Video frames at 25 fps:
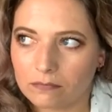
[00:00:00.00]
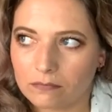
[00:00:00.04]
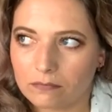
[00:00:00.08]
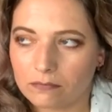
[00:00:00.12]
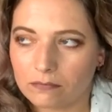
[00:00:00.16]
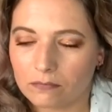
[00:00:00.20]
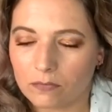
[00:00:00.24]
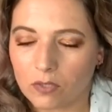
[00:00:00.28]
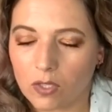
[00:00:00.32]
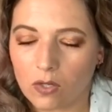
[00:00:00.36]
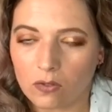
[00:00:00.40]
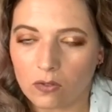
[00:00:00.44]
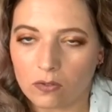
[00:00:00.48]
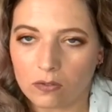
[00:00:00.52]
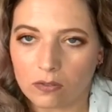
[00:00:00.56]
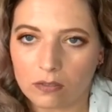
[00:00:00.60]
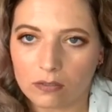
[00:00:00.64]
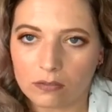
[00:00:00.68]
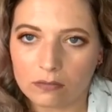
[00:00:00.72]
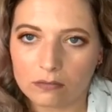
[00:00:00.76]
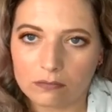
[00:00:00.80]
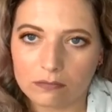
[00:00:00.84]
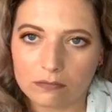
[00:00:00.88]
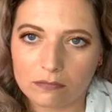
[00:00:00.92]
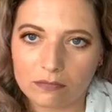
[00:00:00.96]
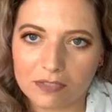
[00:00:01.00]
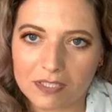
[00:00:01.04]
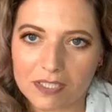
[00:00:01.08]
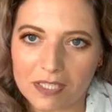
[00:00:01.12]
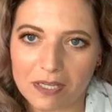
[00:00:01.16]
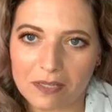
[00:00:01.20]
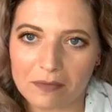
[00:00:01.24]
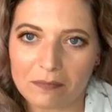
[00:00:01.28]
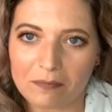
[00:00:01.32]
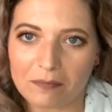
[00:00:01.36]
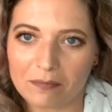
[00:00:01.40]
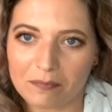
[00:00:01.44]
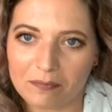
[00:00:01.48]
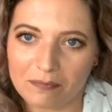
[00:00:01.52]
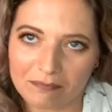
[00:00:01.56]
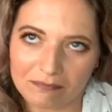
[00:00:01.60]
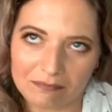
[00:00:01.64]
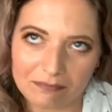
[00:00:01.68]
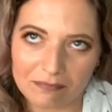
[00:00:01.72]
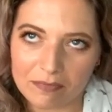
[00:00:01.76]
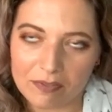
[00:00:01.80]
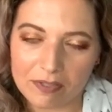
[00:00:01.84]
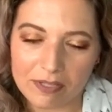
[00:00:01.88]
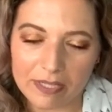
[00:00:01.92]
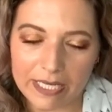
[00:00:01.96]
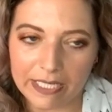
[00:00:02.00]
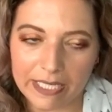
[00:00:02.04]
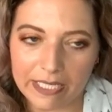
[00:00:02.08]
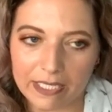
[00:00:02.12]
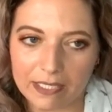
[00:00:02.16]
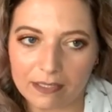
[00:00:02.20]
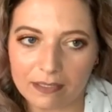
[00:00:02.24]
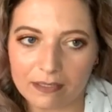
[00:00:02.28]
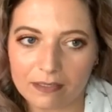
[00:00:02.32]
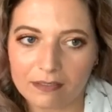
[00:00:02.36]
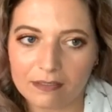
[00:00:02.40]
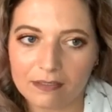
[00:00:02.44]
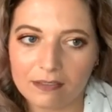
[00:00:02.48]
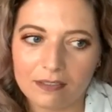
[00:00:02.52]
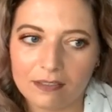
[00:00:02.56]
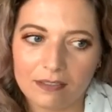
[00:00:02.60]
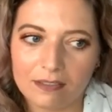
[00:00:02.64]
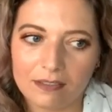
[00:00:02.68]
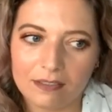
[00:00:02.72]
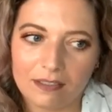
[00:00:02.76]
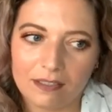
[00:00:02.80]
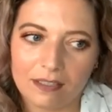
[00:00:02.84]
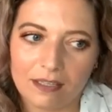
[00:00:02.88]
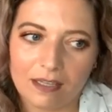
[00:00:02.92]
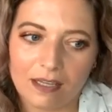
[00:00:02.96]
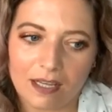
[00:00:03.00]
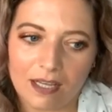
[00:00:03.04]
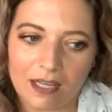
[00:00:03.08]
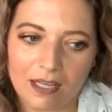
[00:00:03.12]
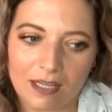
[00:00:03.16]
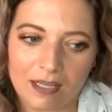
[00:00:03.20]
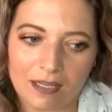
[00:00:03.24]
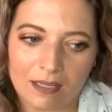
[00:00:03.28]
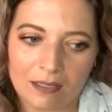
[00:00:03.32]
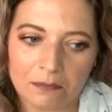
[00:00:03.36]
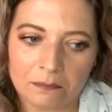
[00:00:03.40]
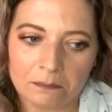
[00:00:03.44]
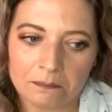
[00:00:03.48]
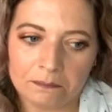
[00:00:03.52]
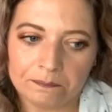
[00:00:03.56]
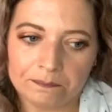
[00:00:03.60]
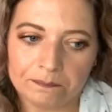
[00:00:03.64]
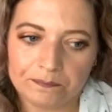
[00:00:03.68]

wrong type thing. And